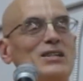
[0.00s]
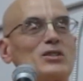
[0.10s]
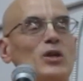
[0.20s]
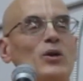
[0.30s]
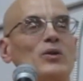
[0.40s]

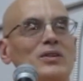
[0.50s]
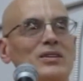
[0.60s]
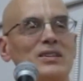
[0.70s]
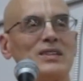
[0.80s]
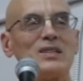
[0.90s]
So
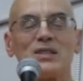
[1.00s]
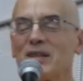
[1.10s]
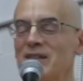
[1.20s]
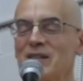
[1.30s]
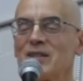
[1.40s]
this
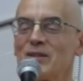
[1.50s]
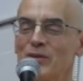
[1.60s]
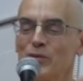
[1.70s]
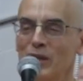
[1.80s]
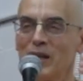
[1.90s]
is a
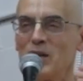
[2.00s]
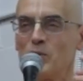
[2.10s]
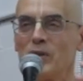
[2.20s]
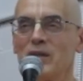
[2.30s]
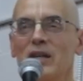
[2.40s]

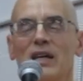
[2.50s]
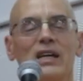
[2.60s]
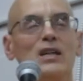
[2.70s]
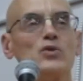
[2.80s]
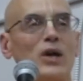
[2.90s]
realized prayer.
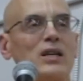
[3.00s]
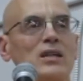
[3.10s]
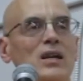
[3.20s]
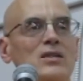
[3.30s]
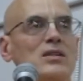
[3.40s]
He's
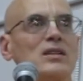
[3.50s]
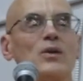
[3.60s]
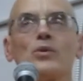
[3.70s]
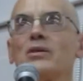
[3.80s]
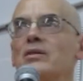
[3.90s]
recognizing
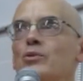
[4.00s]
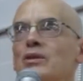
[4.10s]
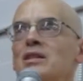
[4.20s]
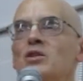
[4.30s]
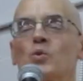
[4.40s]
that we're
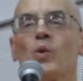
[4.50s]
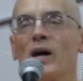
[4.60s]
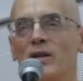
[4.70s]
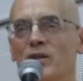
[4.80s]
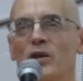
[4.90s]
in this
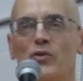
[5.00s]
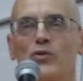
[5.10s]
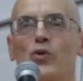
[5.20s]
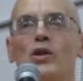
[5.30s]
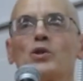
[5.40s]
well. You know, if you
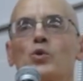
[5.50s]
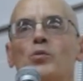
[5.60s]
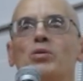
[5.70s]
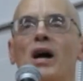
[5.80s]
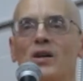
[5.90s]
fall into a
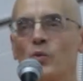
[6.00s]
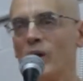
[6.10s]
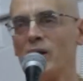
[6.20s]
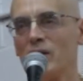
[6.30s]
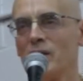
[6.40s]
blind
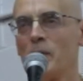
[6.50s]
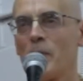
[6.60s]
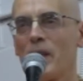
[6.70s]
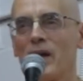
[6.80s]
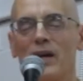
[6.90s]
well,
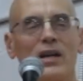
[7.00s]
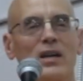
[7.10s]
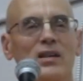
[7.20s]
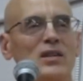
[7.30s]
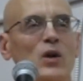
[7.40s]

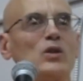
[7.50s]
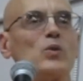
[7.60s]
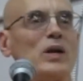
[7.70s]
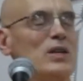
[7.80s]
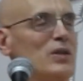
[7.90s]
the only
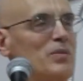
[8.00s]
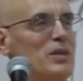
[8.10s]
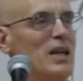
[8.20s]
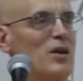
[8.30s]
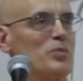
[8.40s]
way you can be
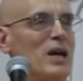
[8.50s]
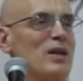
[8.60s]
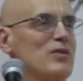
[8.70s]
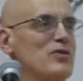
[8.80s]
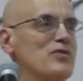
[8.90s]
helped
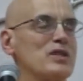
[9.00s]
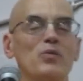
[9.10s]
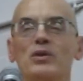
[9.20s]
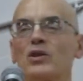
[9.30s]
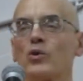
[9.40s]
out is if
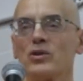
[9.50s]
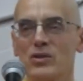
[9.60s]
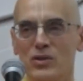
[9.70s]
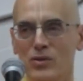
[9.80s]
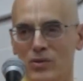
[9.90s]
someone
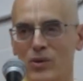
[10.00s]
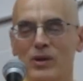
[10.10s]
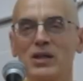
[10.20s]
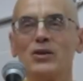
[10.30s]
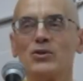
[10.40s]
notices you or
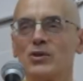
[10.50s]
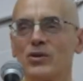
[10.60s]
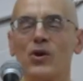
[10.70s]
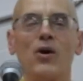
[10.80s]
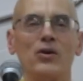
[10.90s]
hears
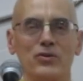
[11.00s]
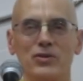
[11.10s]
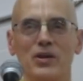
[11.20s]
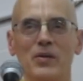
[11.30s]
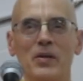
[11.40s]
your
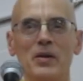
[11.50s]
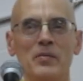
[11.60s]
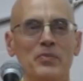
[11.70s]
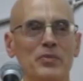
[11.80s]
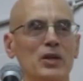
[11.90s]
calls,
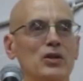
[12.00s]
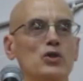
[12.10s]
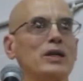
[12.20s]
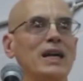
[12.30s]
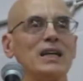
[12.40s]
because
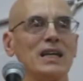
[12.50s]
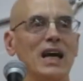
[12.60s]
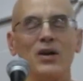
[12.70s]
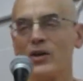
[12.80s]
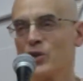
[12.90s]
you can't get
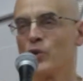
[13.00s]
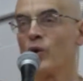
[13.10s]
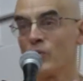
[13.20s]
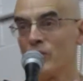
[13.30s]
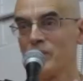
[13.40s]
out on your
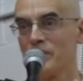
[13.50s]
own.